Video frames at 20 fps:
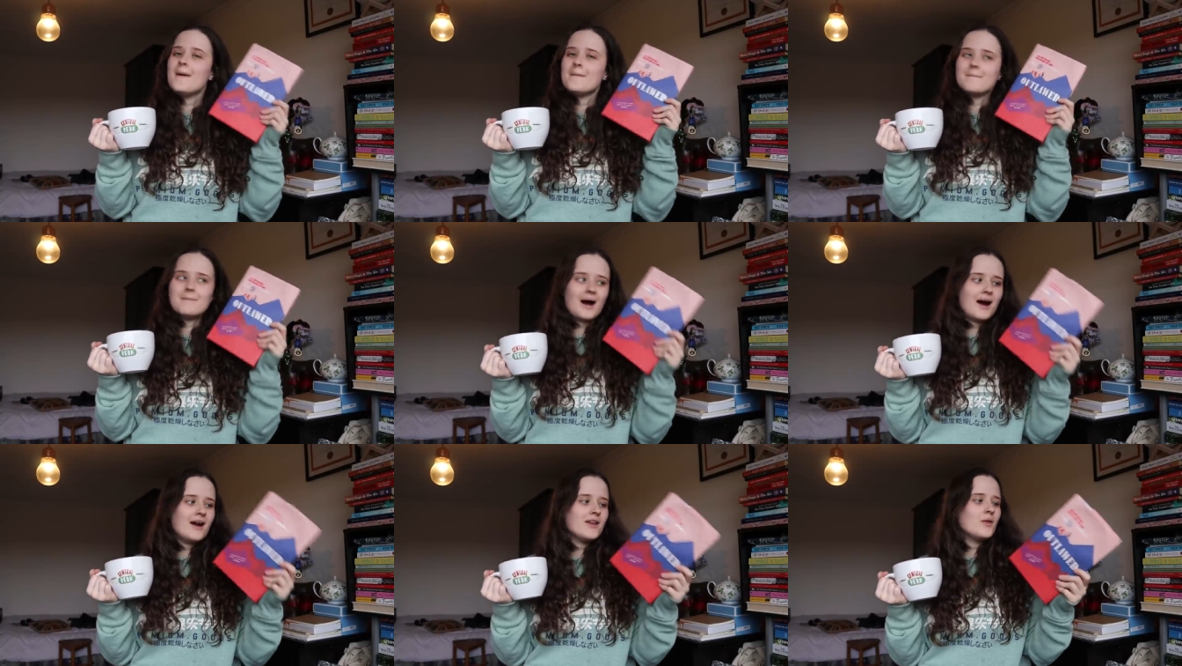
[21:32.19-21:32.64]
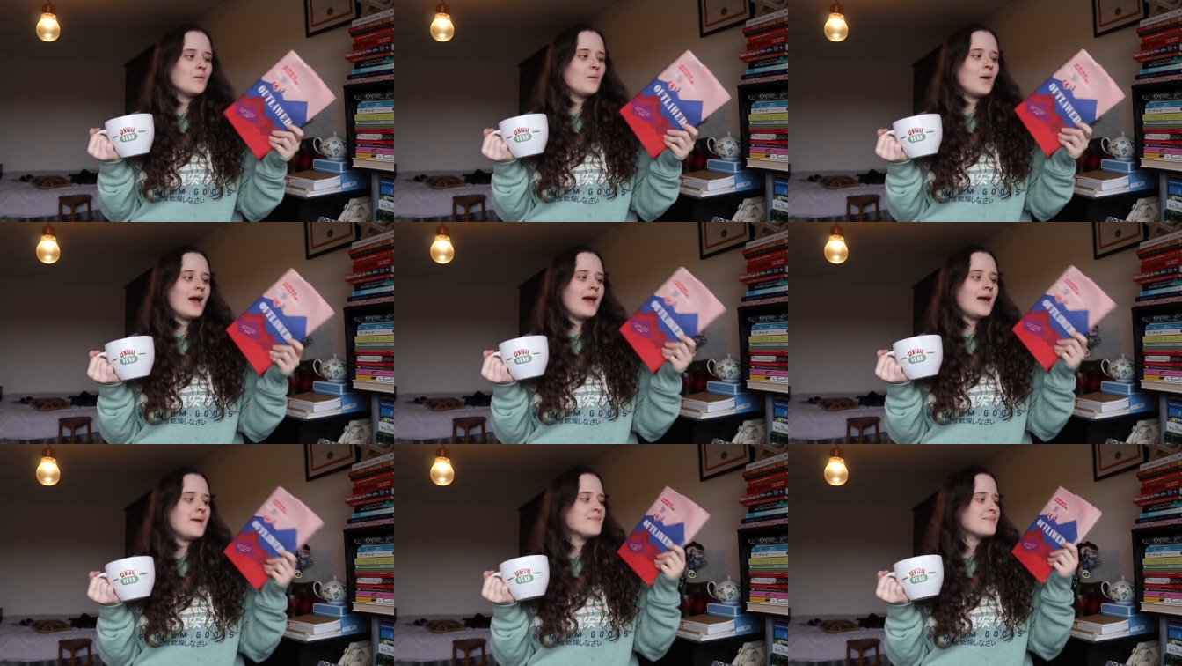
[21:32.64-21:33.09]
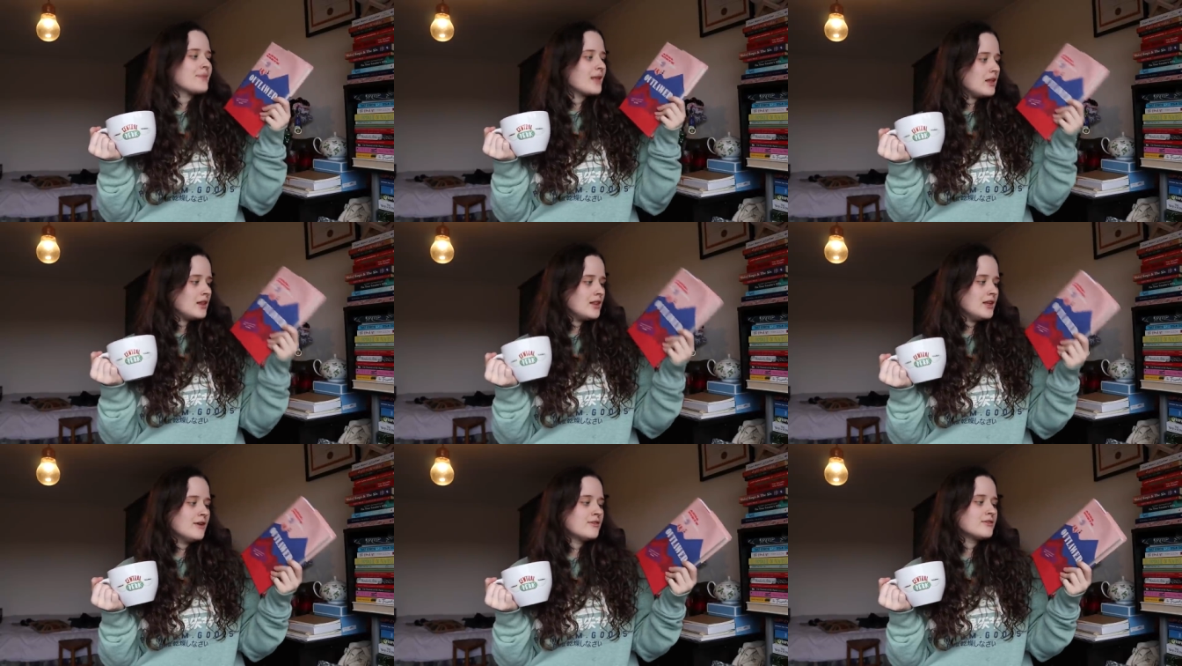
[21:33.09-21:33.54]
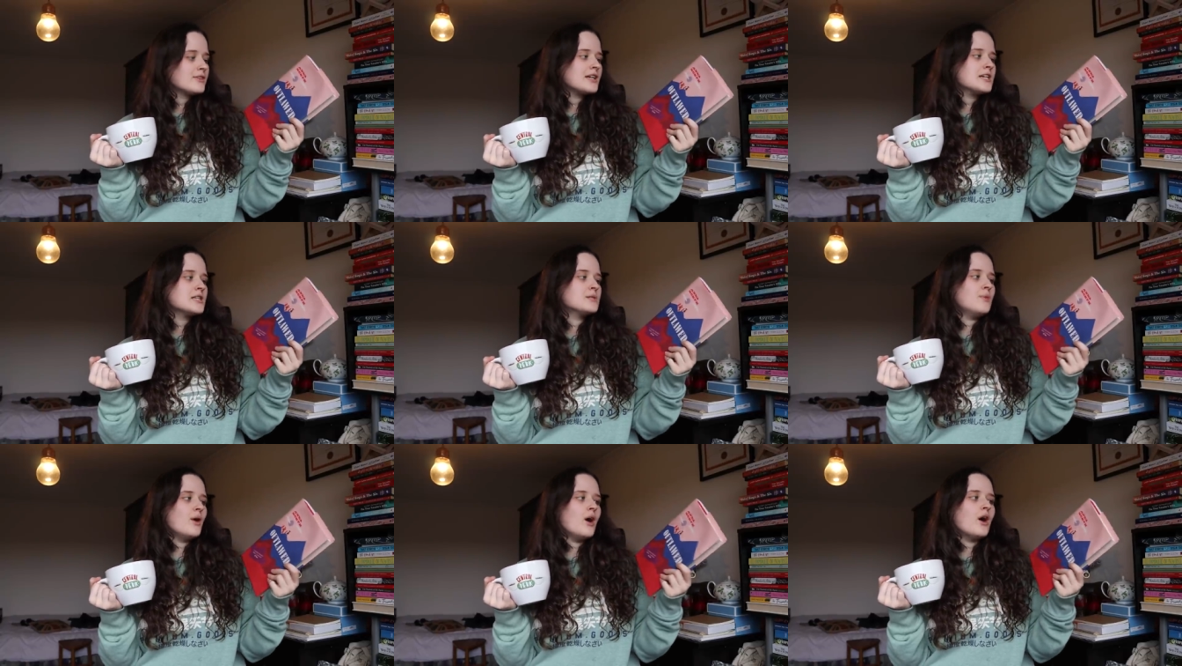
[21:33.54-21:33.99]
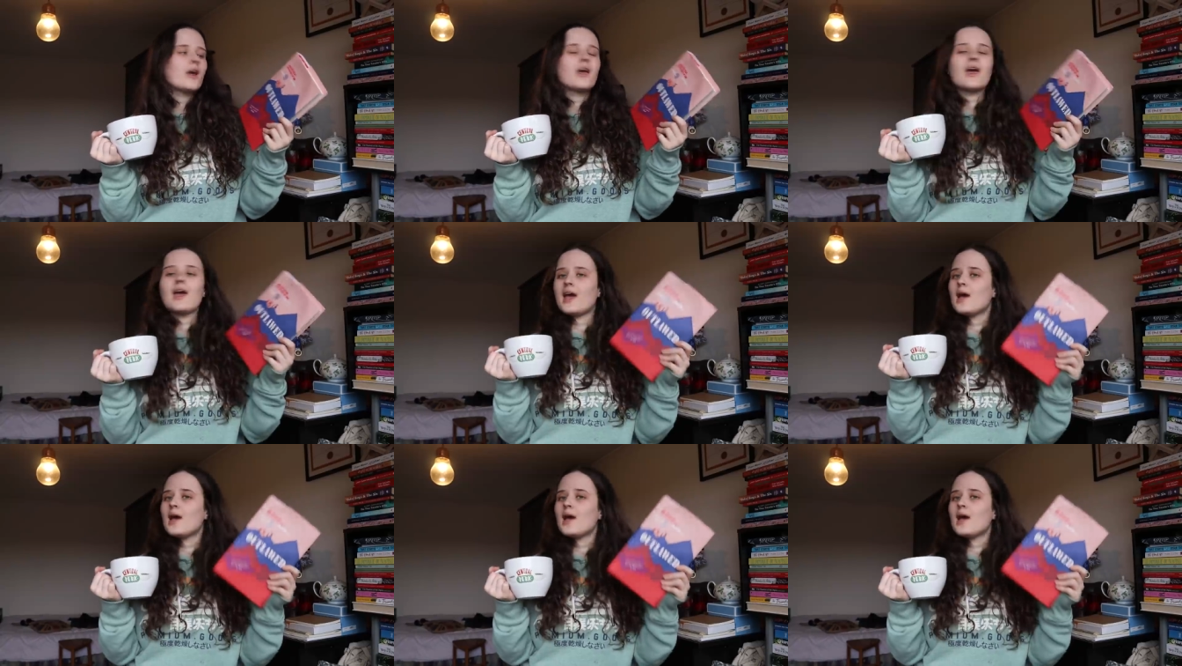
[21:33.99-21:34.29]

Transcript: But either way, loved this book.